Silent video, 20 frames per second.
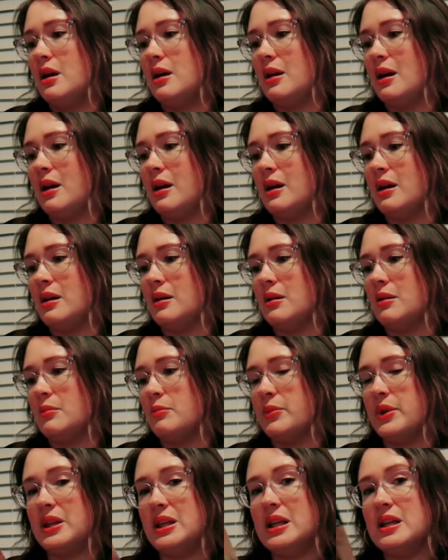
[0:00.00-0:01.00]
Uh,
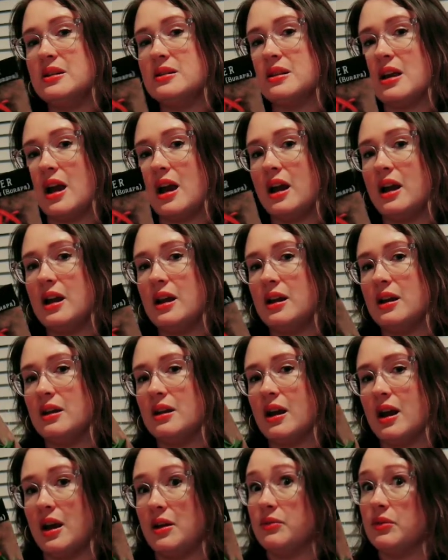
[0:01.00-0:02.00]
but these
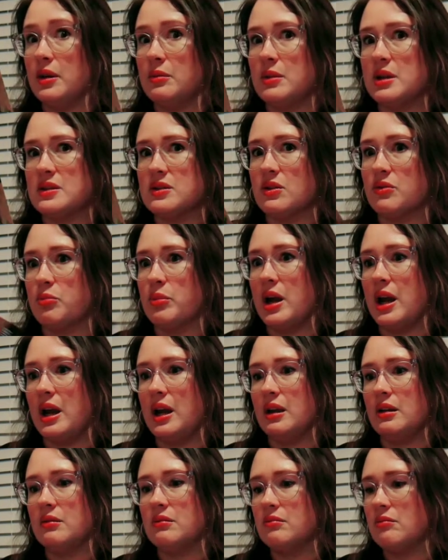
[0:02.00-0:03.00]
I, I find myself
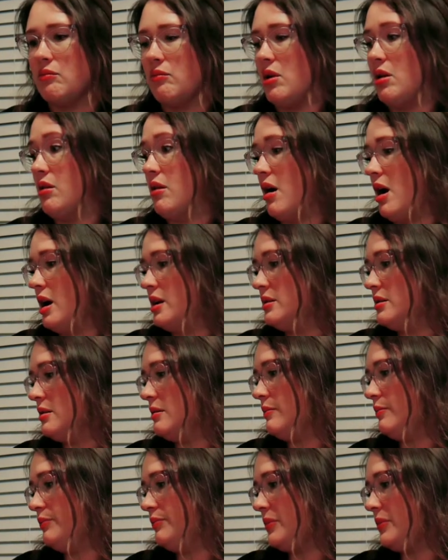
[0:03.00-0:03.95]
buying a lot.